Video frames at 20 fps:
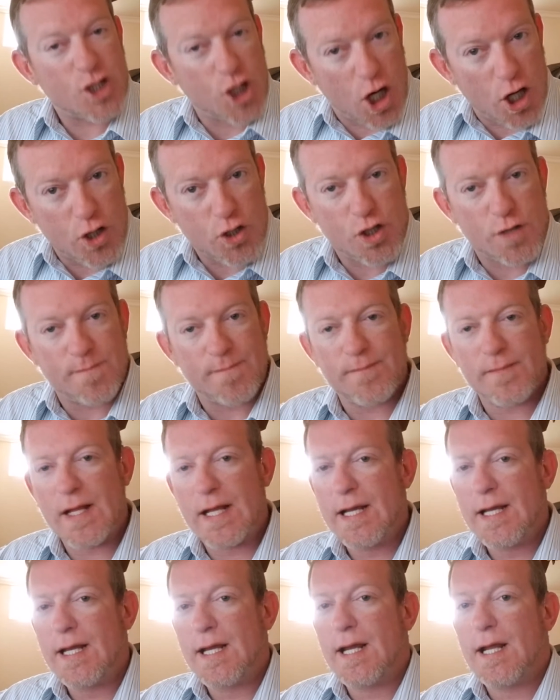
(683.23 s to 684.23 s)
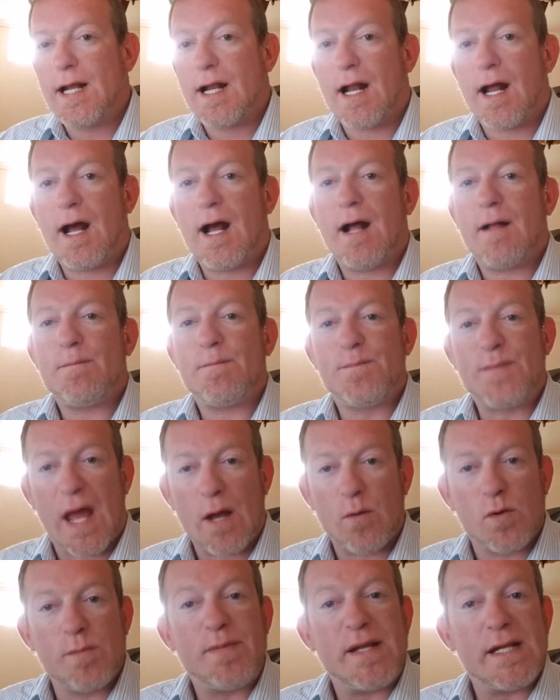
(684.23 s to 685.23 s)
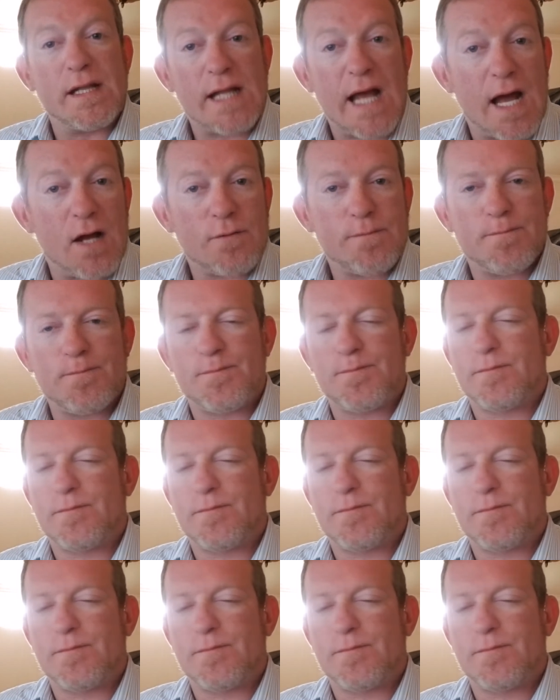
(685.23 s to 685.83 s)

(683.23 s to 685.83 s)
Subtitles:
charge. That would be allowed.